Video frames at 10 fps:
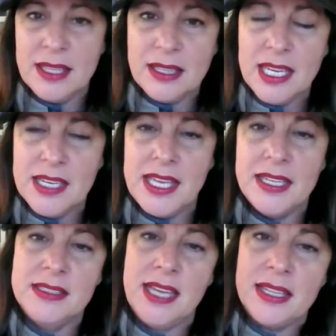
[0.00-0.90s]
kind of at
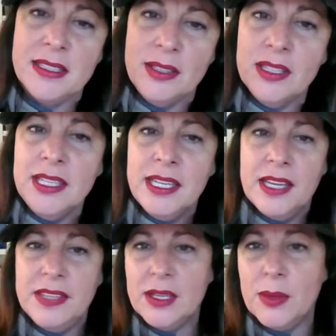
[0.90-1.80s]
a diagonal
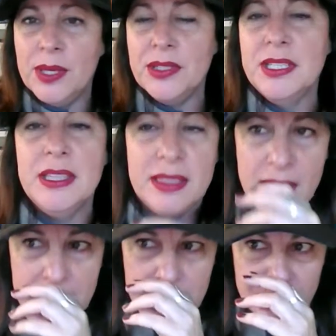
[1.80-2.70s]
and they go underneath
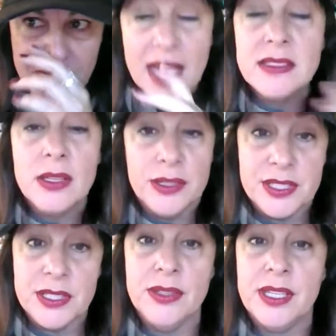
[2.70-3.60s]
that. That's all
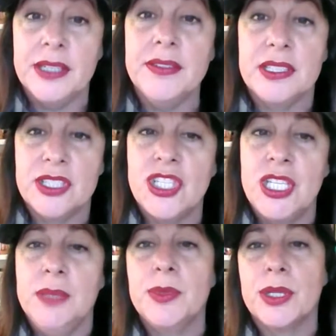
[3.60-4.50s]
still there. That's
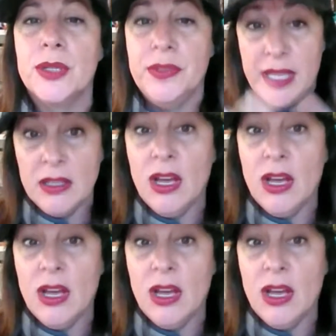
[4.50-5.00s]
Cheatham Grove and that